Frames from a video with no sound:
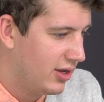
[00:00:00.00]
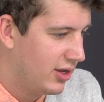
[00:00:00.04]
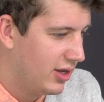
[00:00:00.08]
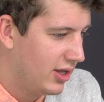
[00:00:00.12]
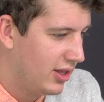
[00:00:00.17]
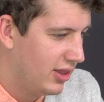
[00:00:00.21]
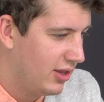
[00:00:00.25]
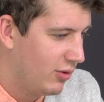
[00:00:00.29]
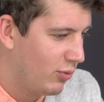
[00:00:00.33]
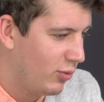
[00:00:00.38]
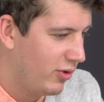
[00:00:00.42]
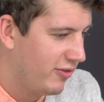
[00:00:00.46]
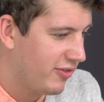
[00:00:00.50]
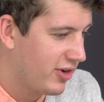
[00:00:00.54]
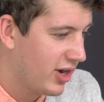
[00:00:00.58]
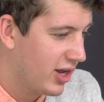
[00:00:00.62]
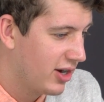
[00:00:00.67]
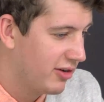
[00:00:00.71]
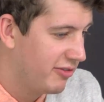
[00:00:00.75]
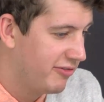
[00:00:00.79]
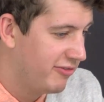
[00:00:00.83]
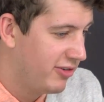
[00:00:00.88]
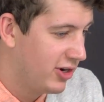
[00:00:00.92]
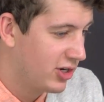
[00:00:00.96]
and then we've got
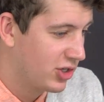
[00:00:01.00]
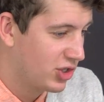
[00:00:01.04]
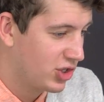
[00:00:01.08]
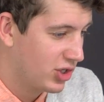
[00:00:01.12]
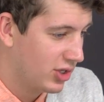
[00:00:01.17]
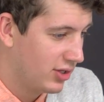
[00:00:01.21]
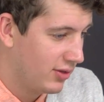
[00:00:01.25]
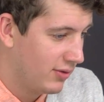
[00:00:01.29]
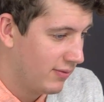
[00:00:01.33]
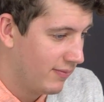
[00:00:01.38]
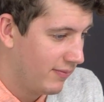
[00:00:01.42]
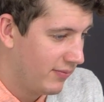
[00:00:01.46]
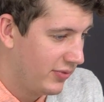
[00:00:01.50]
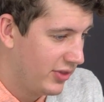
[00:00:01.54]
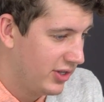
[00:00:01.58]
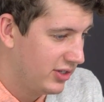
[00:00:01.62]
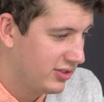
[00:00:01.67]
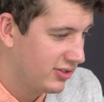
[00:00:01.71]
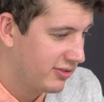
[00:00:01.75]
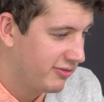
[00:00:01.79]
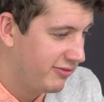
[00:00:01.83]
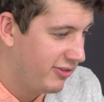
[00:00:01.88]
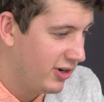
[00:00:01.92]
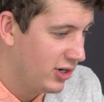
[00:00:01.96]
a function.
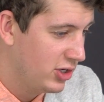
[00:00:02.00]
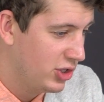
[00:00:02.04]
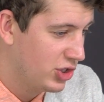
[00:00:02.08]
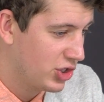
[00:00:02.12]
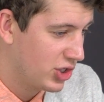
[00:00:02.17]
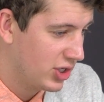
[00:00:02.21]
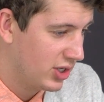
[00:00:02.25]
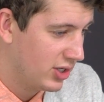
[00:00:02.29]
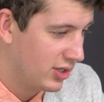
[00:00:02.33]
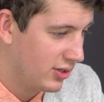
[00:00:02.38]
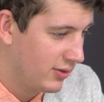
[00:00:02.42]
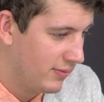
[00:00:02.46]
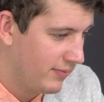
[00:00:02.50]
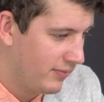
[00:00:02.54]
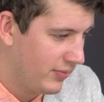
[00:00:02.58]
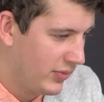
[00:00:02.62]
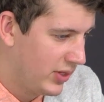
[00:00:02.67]
This function